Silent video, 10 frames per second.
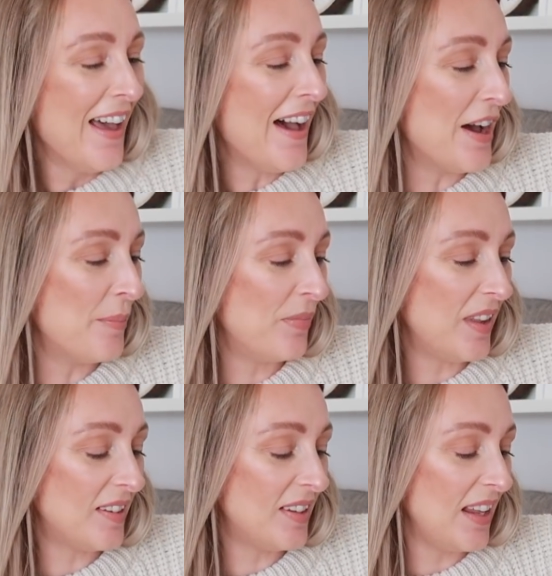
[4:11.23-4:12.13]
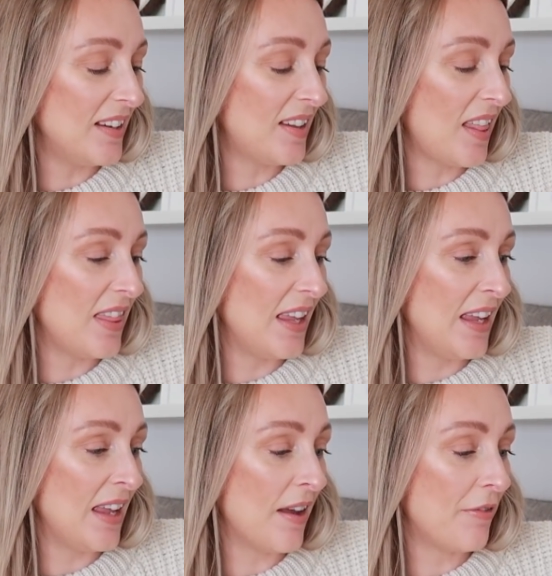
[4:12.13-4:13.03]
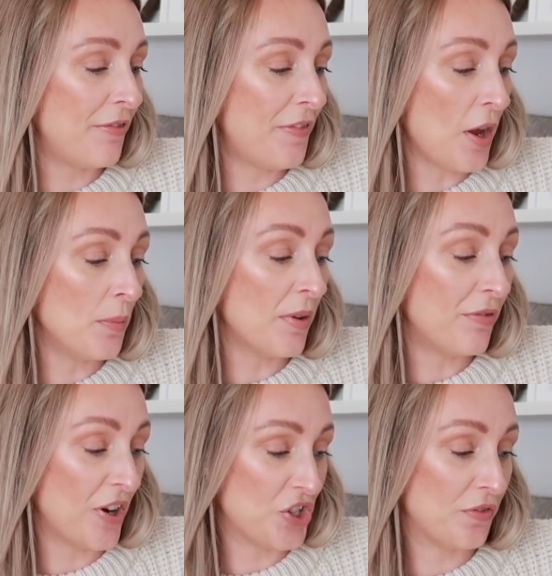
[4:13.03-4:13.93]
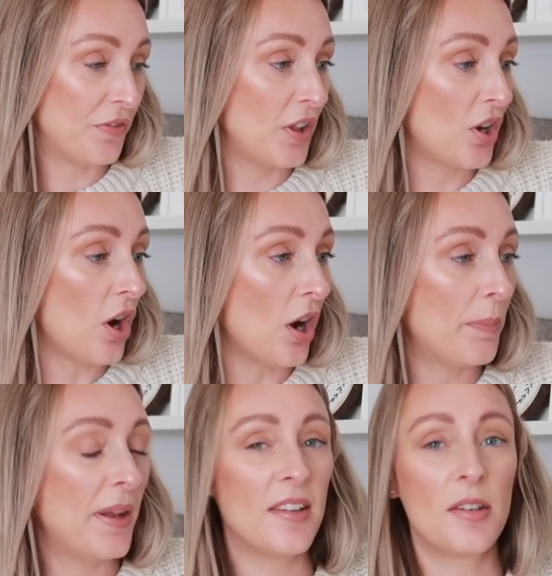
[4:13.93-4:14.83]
Um, this is the foam fresher for the carpet,